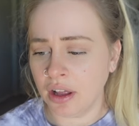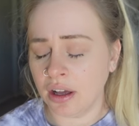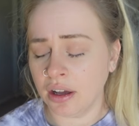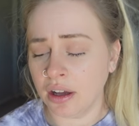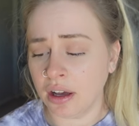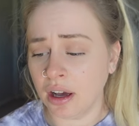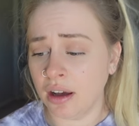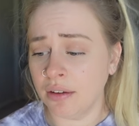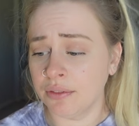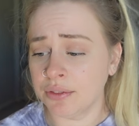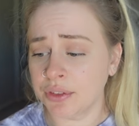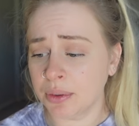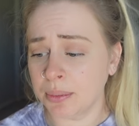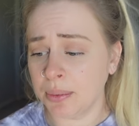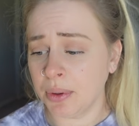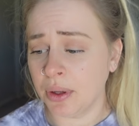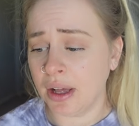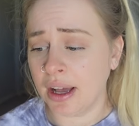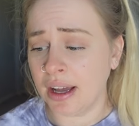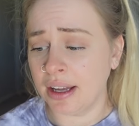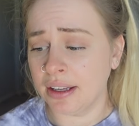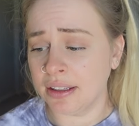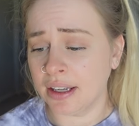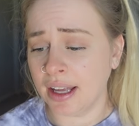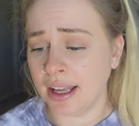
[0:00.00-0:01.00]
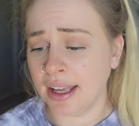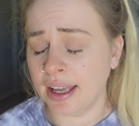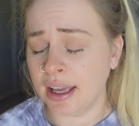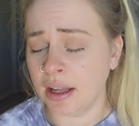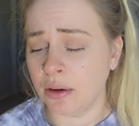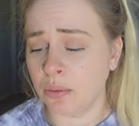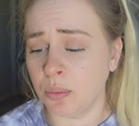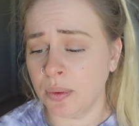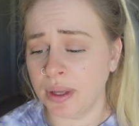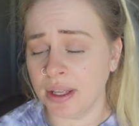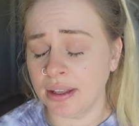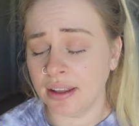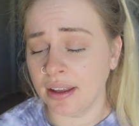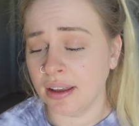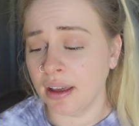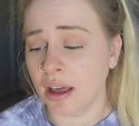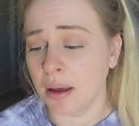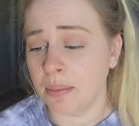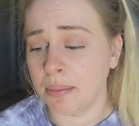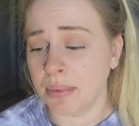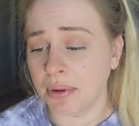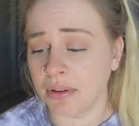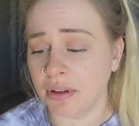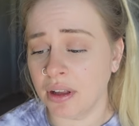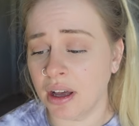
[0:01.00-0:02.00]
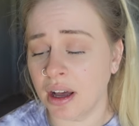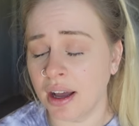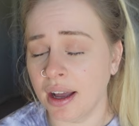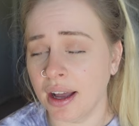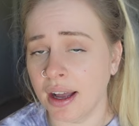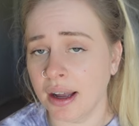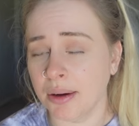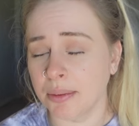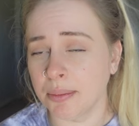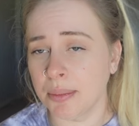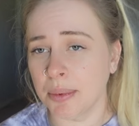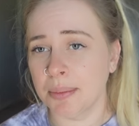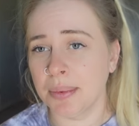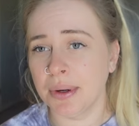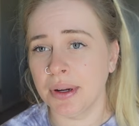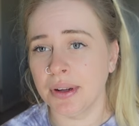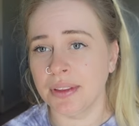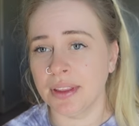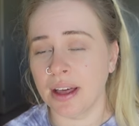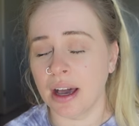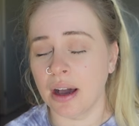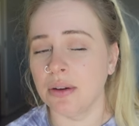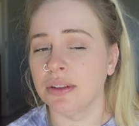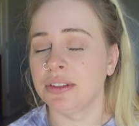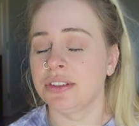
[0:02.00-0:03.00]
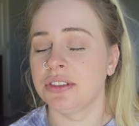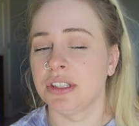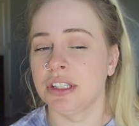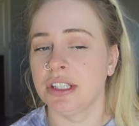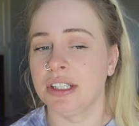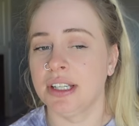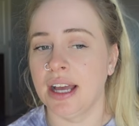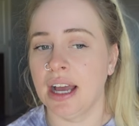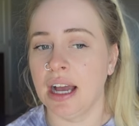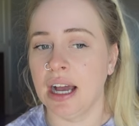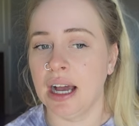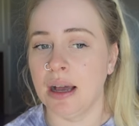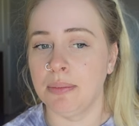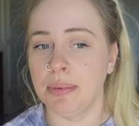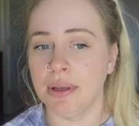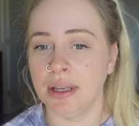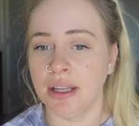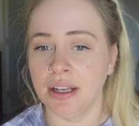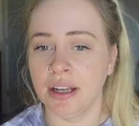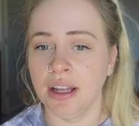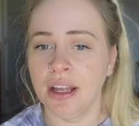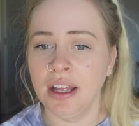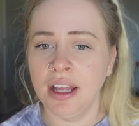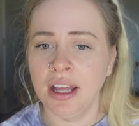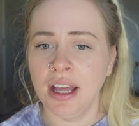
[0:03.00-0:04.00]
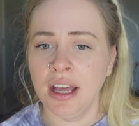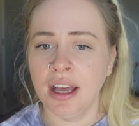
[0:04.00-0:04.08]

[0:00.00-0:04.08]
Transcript: uncomfortable at night and waking up a lot. I remember that was starting to happen.